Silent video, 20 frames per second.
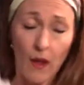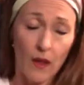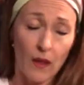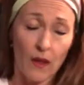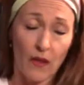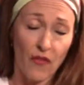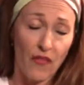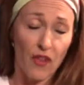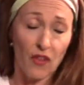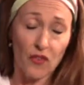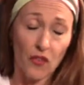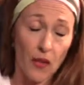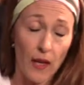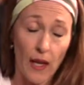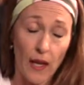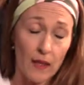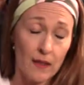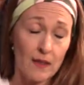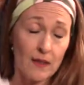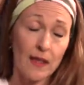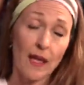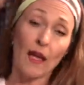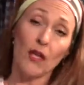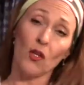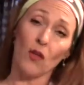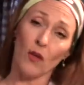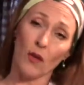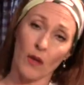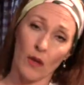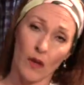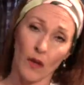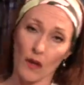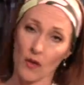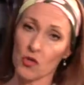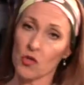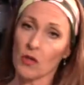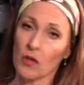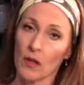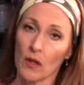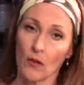the filter heads that you can
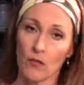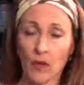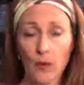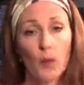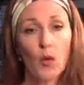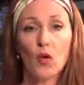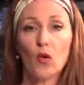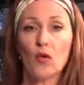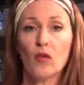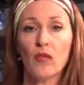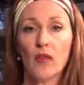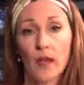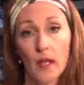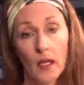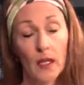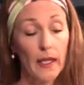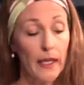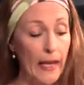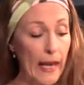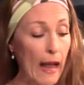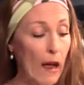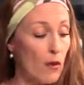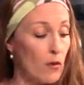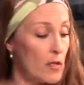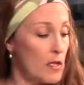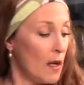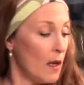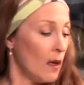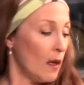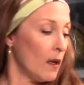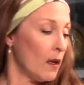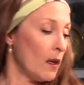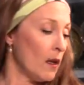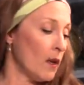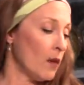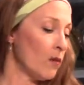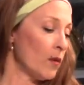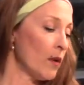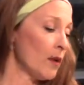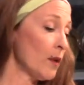actually remove and clean out.
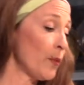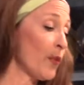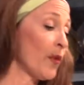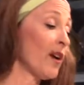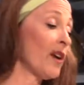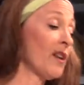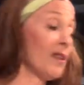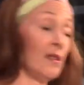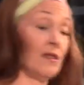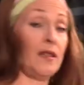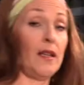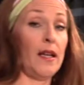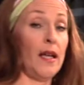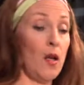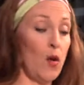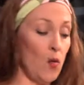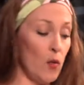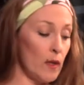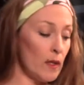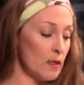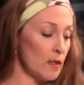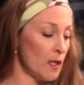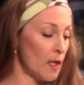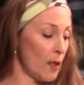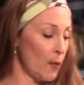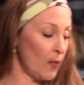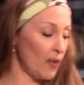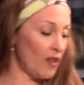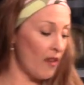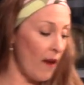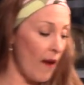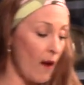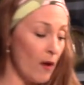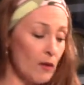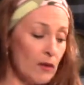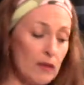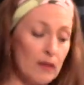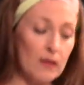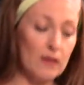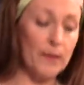One of the products that I always keep at the
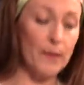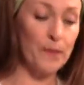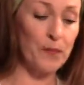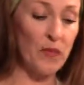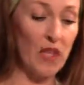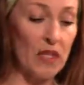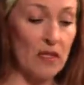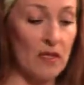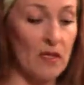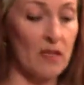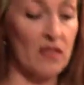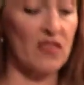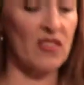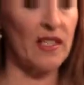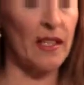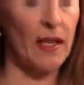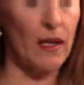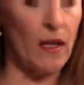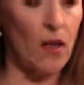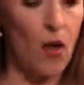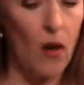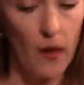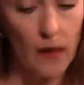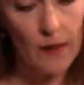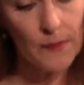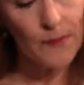house is the CLR,